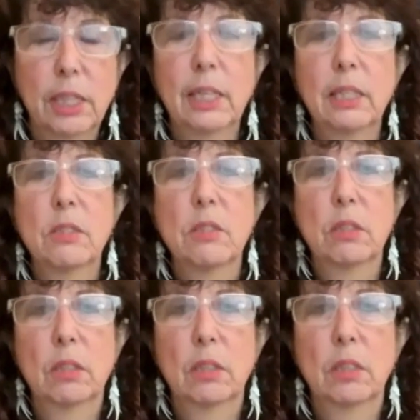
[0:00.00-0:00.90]
It's
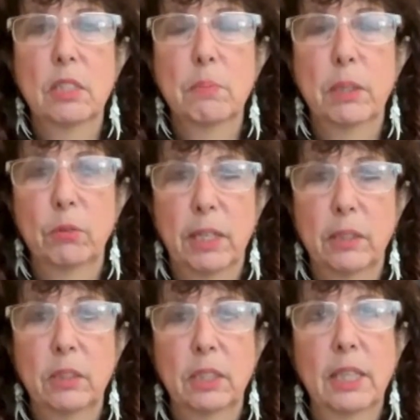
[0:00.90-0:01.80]
been
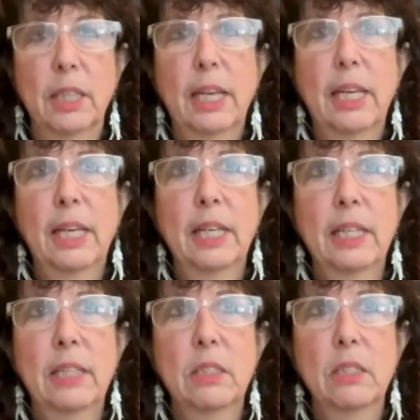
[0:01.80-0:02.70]
around,
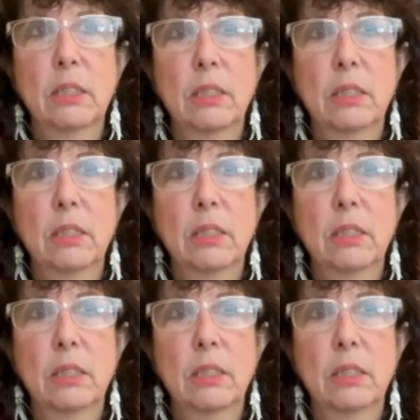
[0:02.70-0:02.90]
and